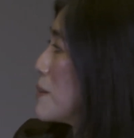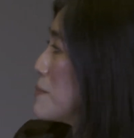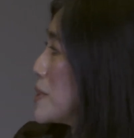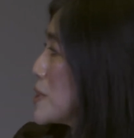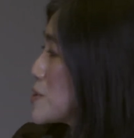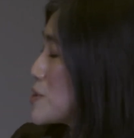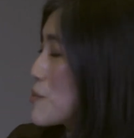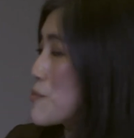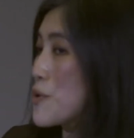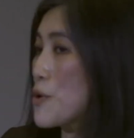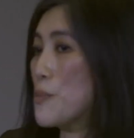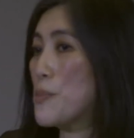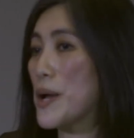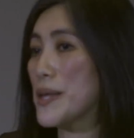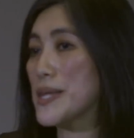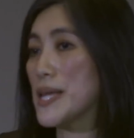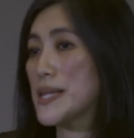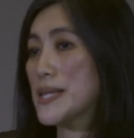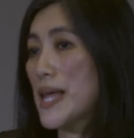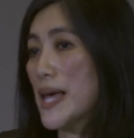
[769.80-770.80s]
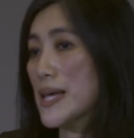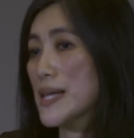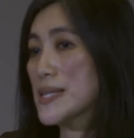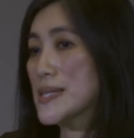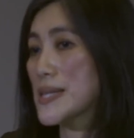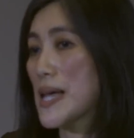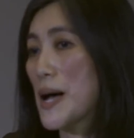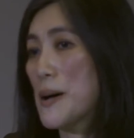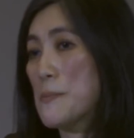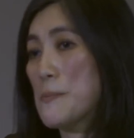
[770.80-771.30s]
It's a robot that
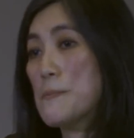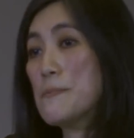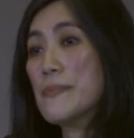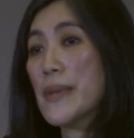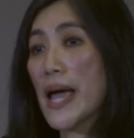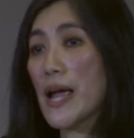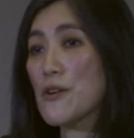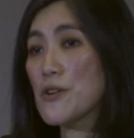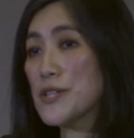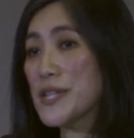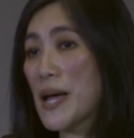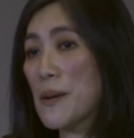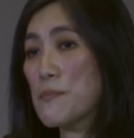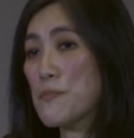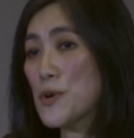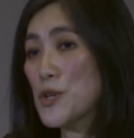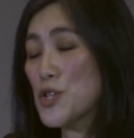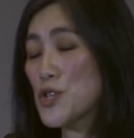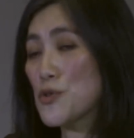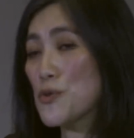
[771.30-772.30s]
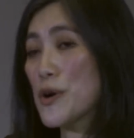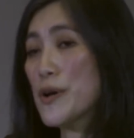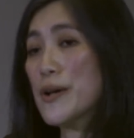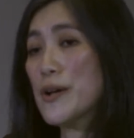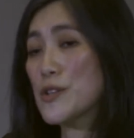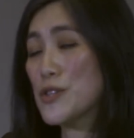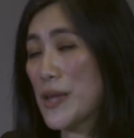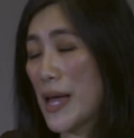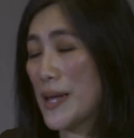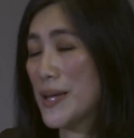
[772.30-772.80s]
takes air
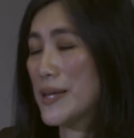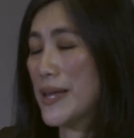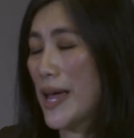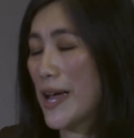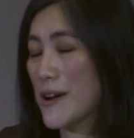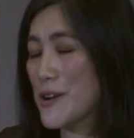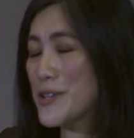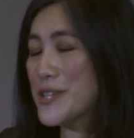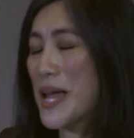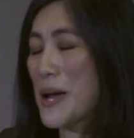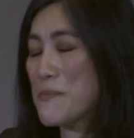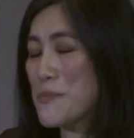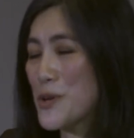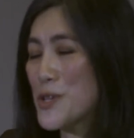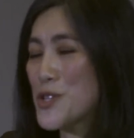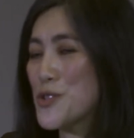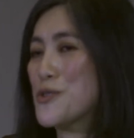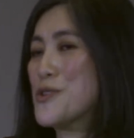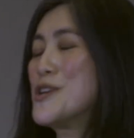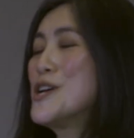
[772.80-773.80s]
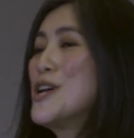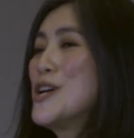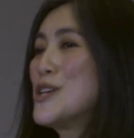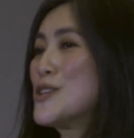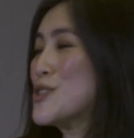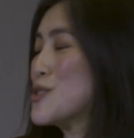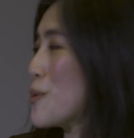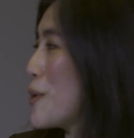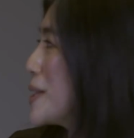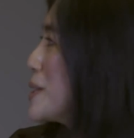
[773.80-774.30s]
temperature,
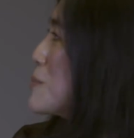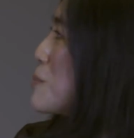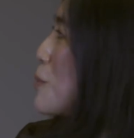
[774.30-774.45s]
soil